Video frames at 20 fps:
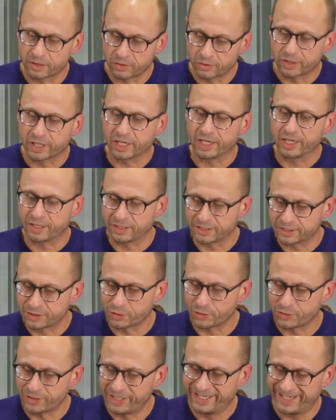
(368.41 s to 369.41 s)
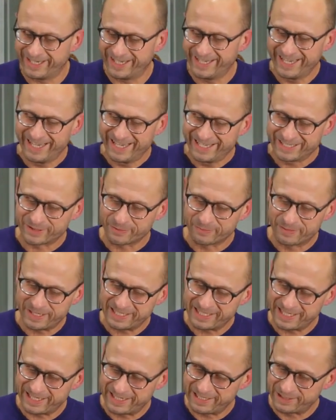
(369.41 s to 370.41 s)
Okay, so
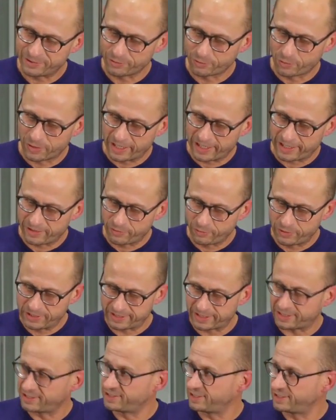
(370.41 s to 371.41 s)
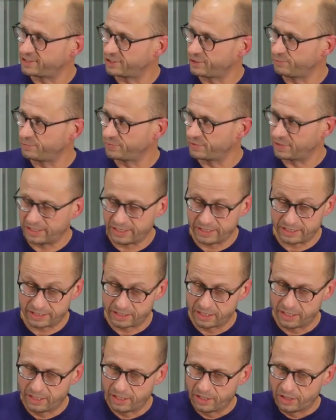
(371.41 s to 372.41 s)
basically the way we set this up
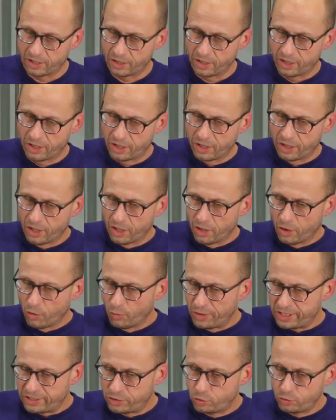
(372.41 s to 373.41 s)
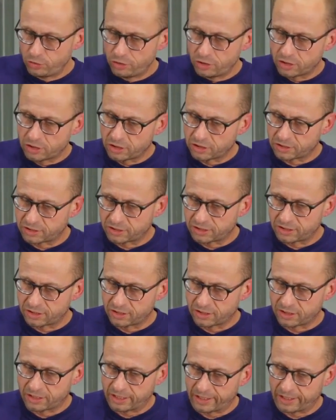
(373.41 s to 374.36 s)
is we do not.